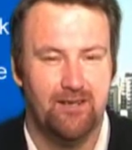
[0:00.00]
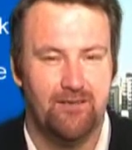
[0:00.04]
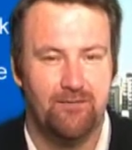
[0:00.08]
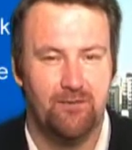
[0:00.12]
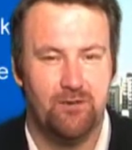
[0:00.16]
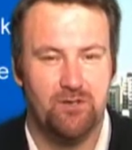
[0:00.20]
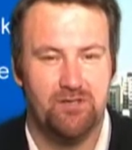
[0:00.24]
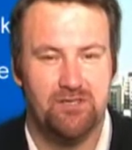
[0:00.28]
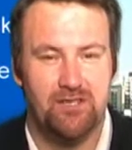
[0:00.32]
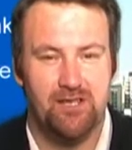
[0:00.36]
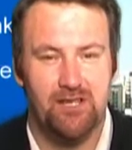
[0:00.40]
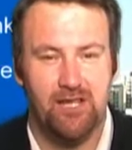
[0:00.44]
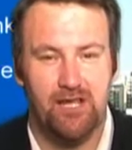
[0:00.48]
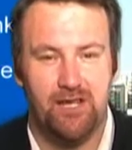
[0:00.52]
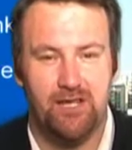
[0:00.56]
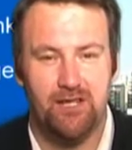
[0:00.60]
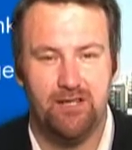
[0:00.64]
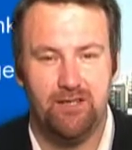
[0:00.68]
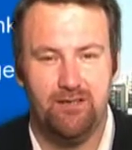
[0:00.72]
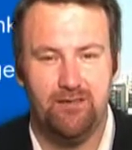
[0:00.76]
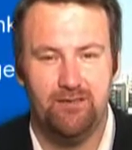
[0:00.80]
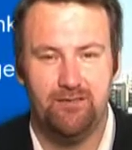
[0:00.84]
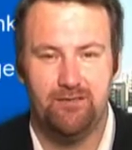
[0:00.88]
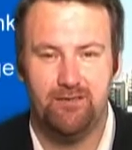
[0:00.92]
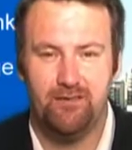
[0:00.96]
First thing they
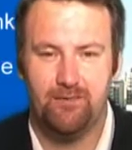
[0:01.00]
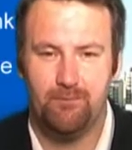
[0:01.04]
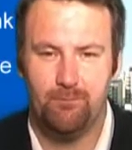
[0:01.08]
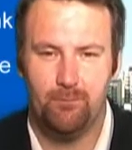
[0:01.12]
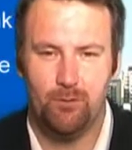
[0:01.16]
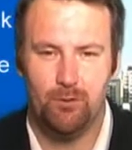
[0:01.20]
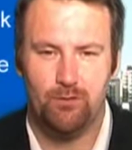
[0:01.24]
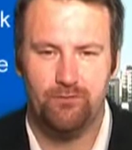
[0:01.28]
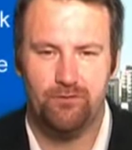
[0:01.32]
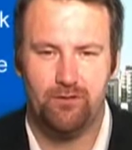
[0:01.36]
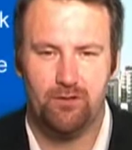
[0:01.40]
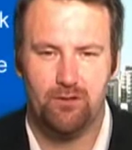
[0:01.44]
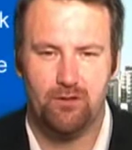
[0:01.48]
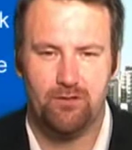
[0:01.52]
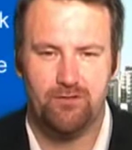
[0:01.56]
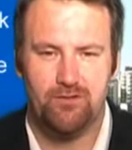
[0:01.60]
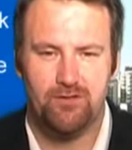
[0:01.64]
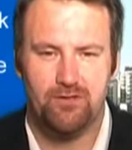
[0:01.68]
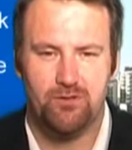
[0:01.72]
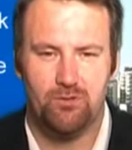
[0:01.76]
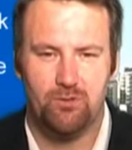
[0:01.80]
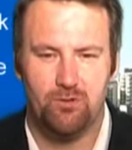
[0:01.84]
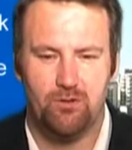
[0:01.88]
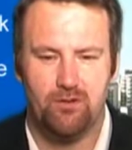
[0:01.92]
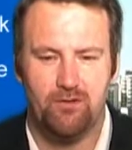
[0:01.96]
did, moved it
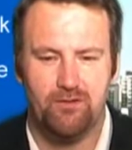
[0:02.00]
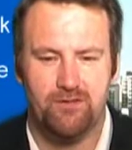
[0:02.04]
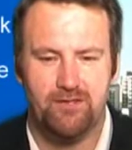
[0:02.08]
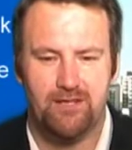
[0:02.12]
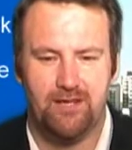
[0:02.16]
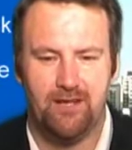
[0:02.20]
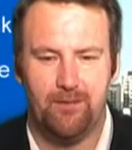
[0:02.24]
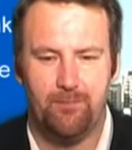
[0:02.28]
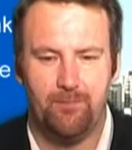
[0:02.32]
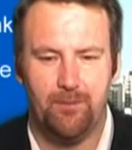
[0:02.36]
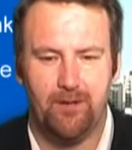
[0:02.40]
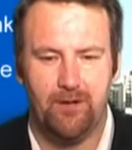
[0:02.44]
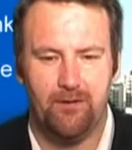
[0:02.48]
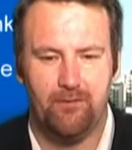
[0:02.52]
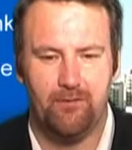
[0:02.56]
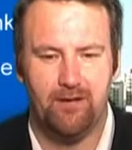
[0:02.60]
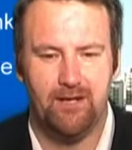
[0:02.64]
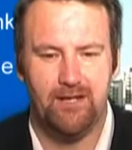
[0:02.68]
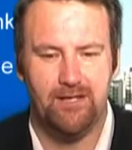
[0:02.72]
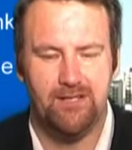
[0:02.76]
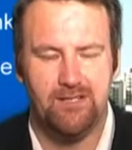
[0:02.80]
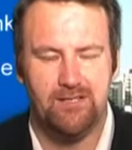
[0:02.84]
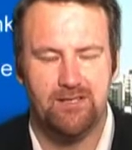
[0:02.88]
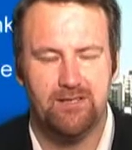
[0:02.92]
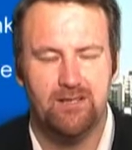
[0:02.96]
offshore to get better
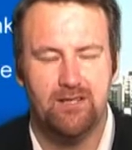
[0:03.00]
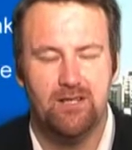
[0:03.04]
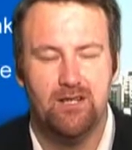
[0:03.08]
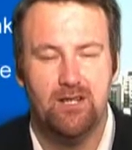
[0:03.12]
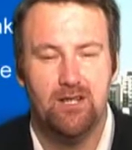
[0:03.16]
rates.